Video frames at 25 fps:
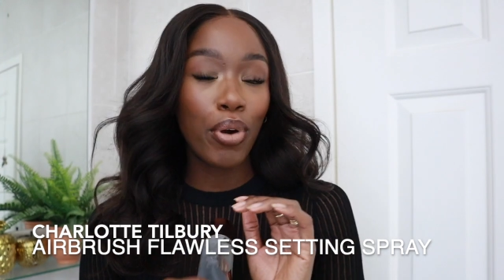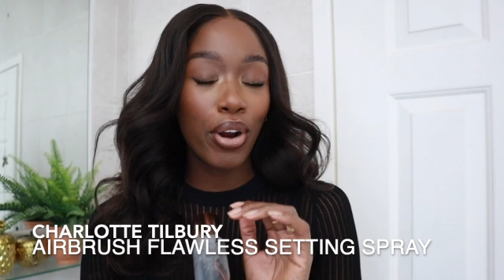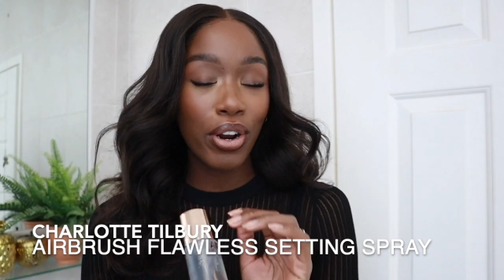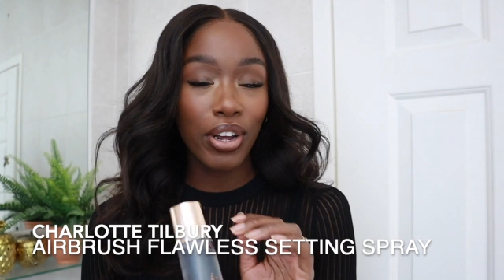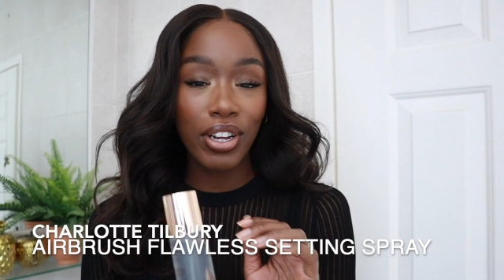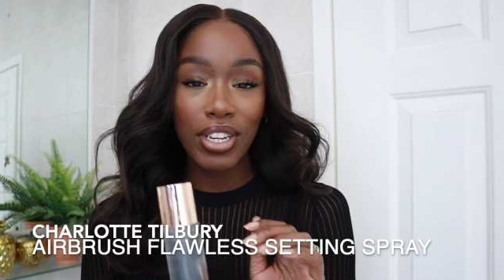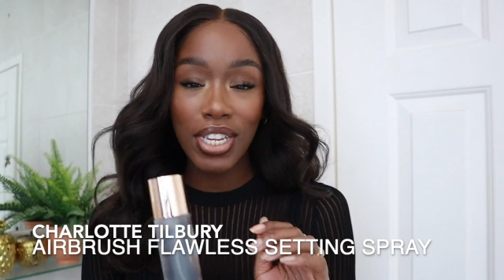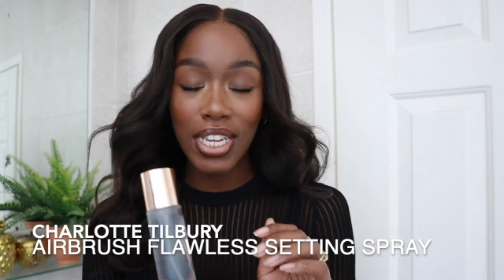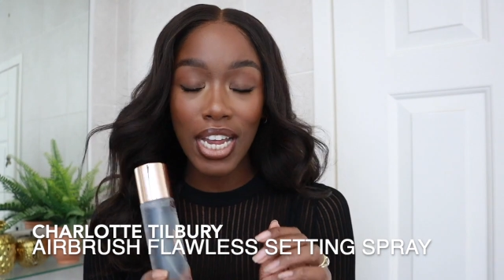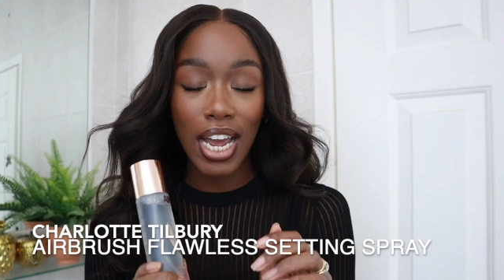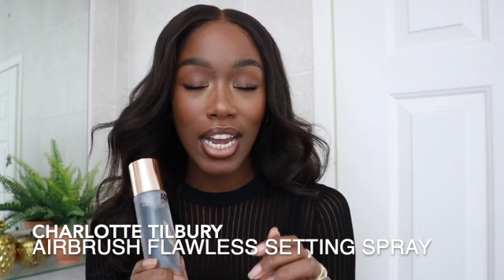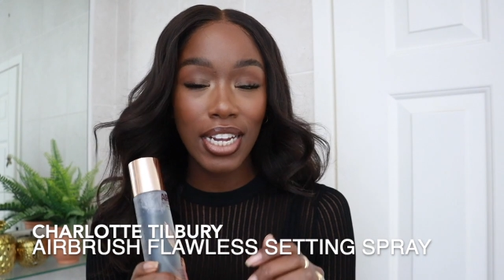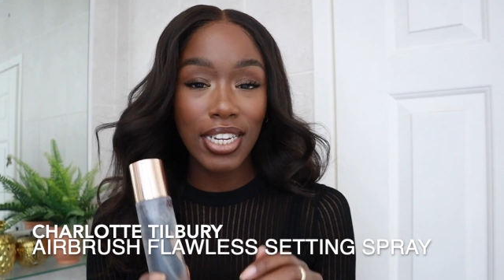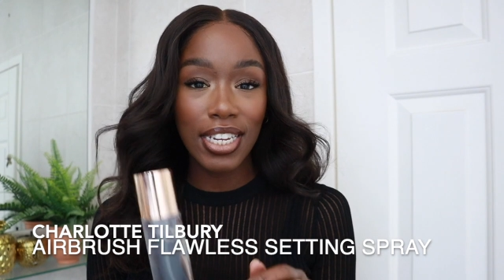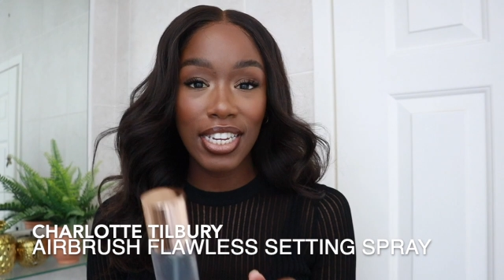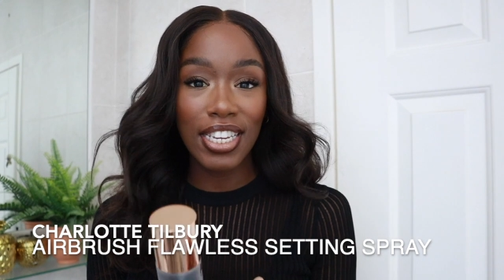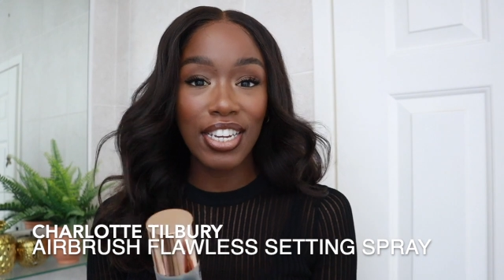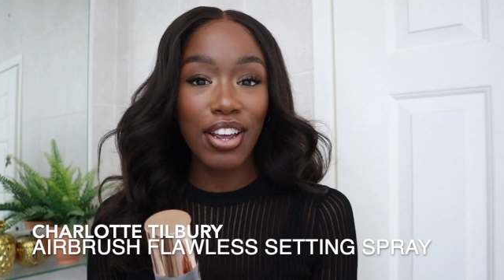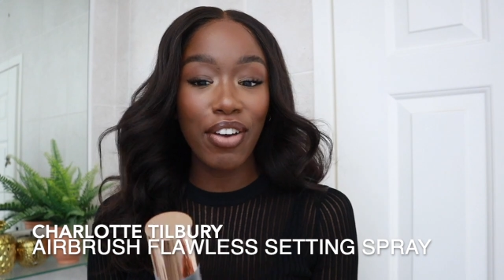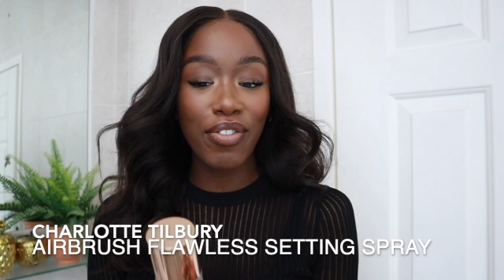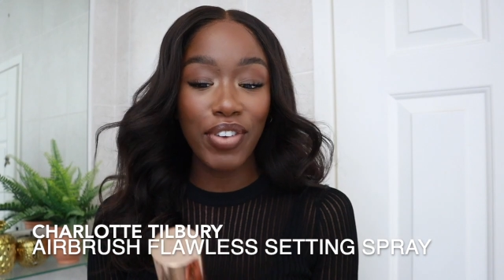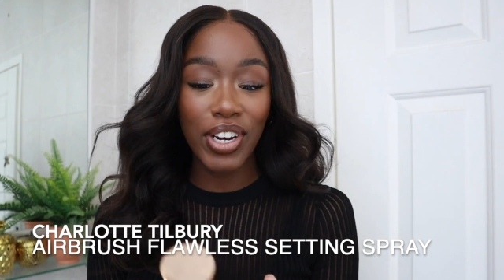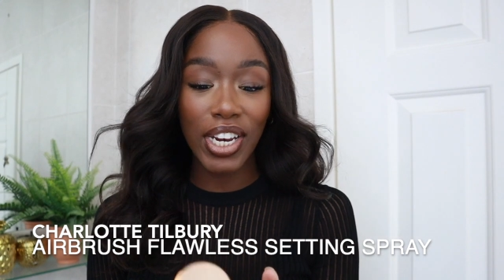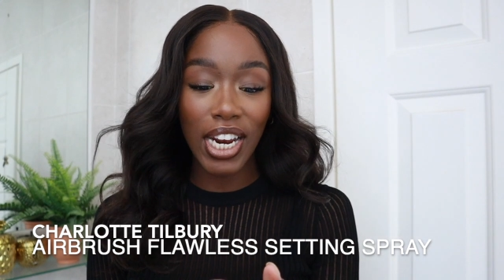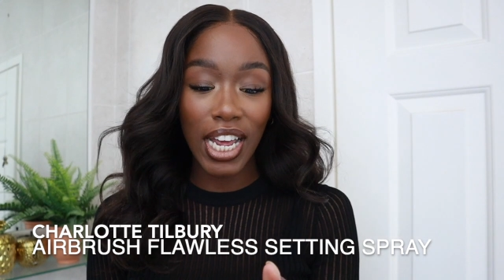products that I
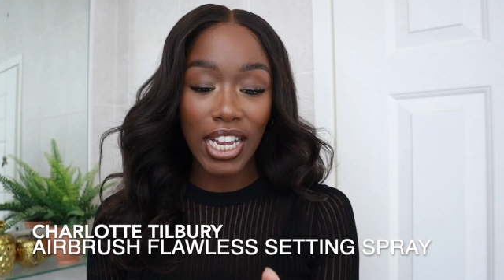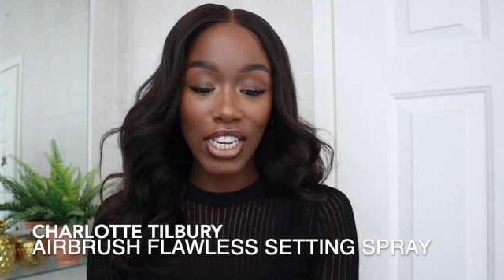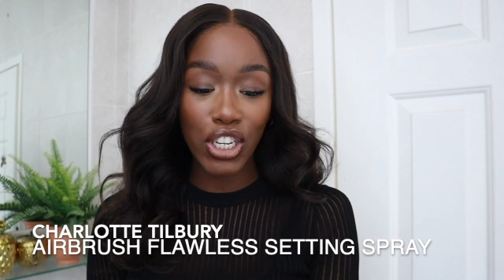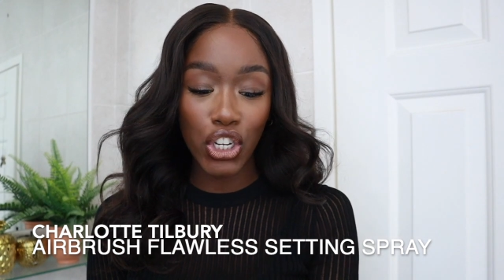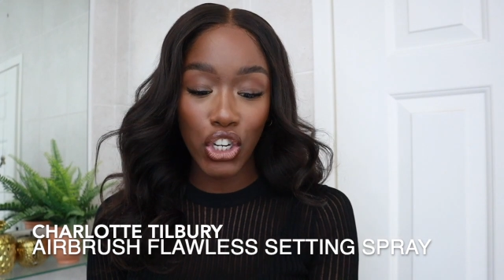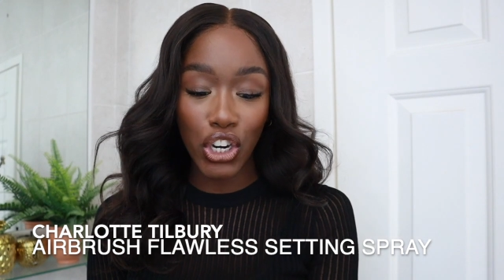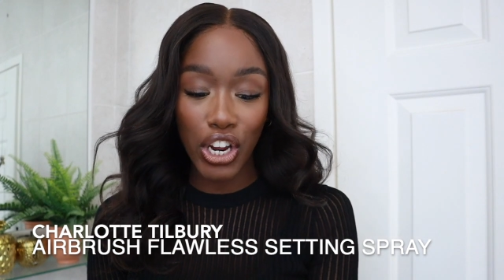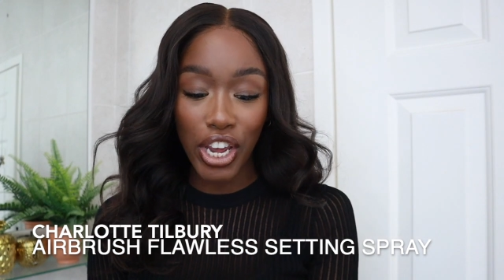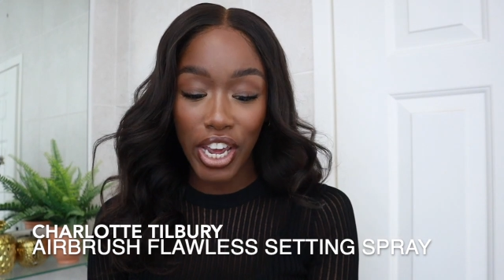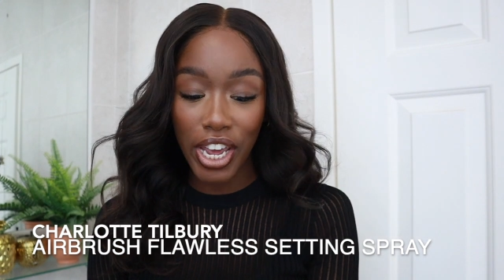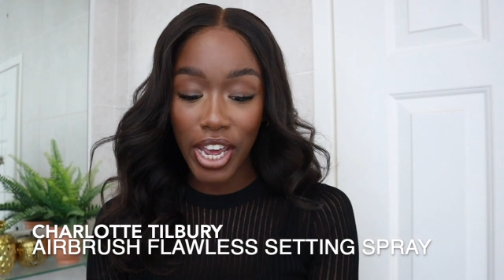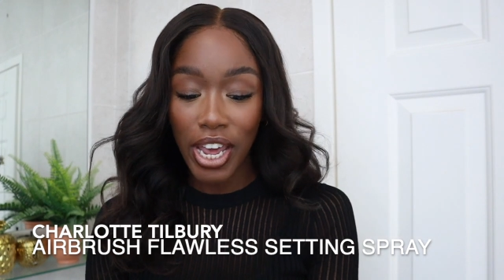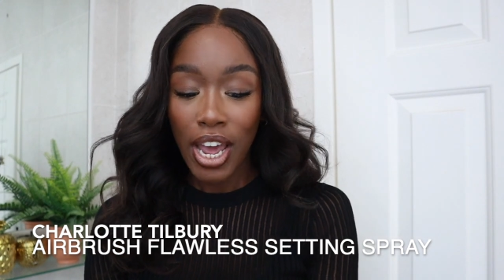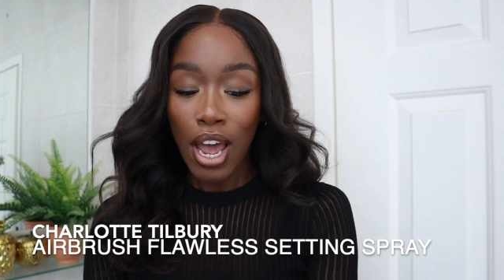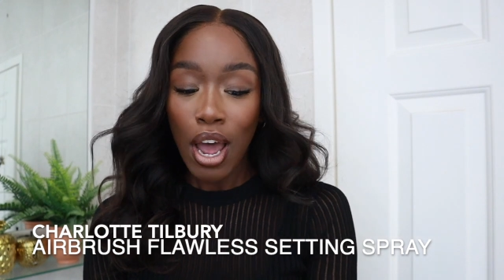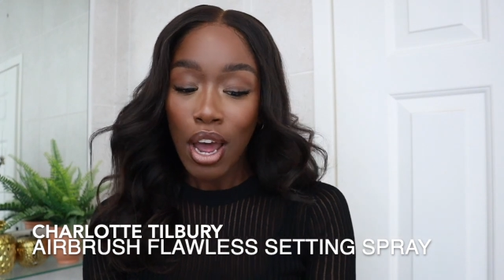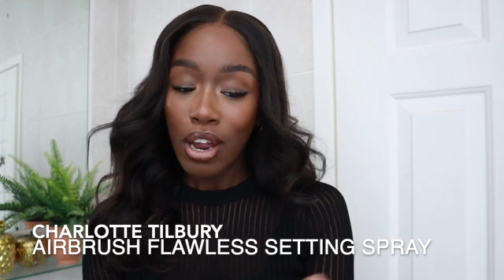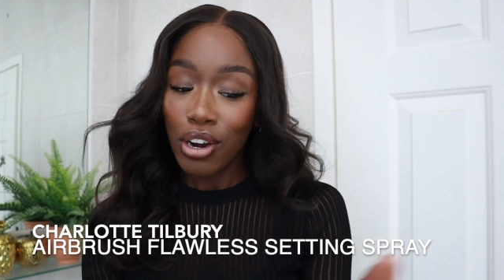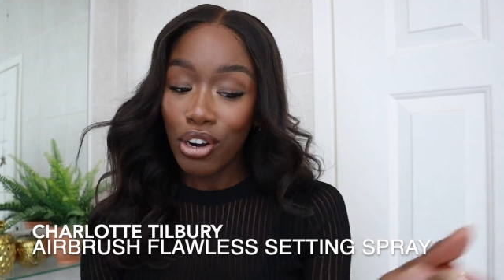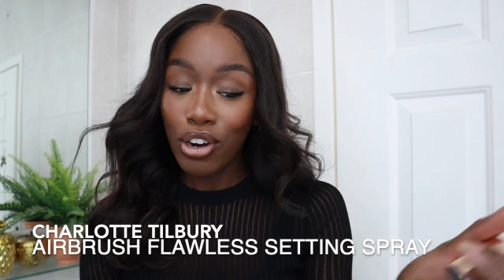discovered last year.